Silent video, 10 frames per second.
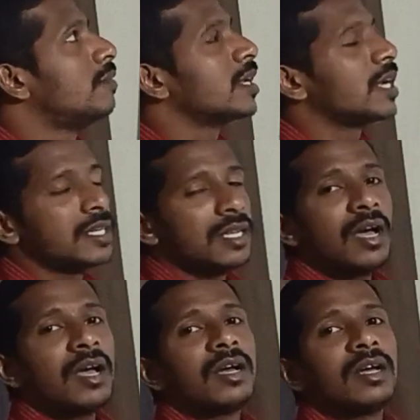will get
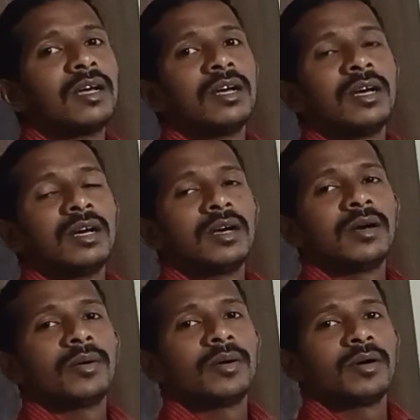the
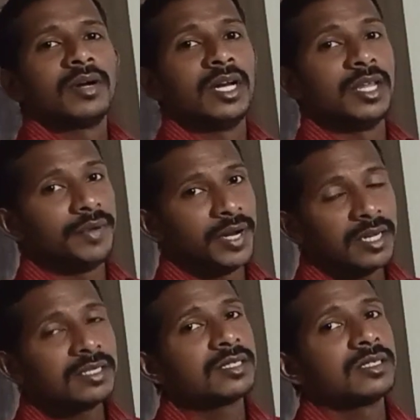
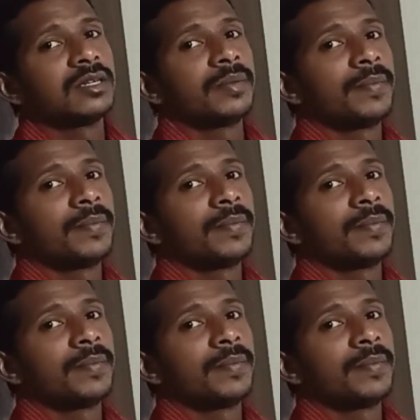dividends.